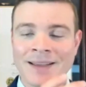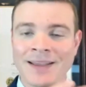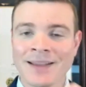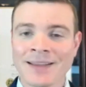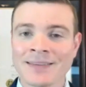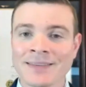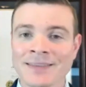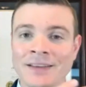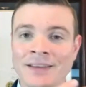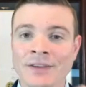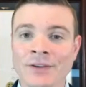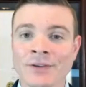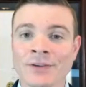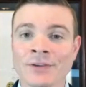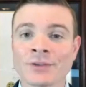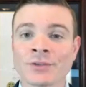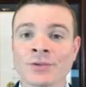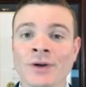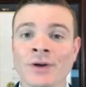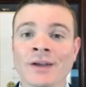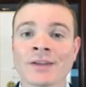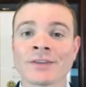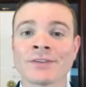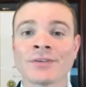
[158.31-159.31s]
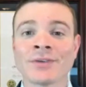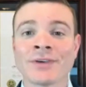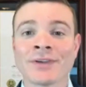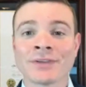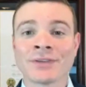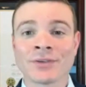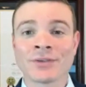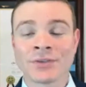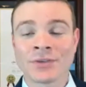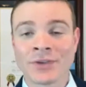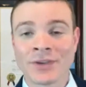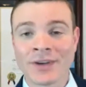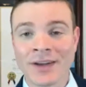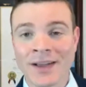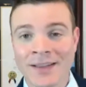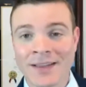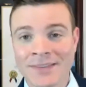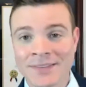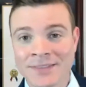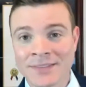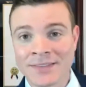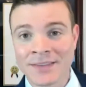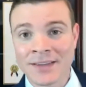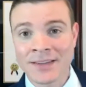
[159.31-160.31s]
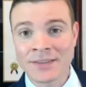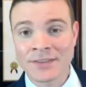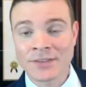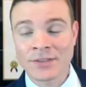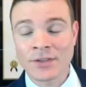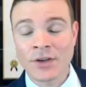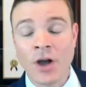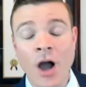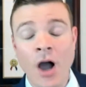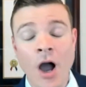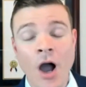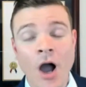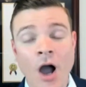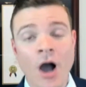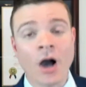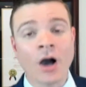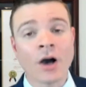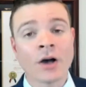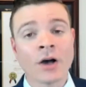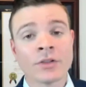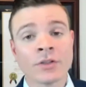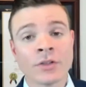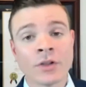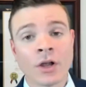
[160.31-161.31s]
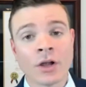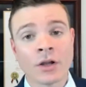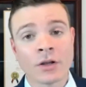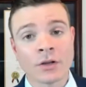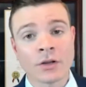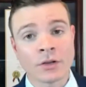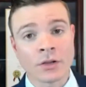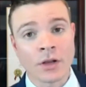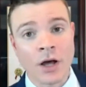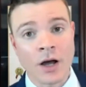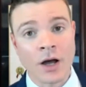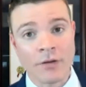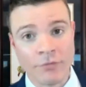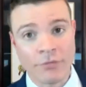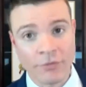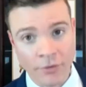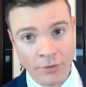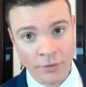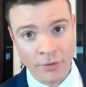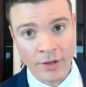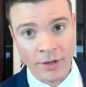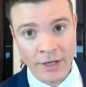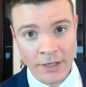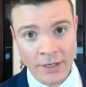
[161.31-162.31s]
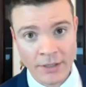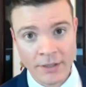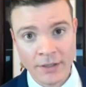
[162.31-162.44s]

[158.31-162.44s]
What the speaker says: And then you tried to enter the United States unlawfully.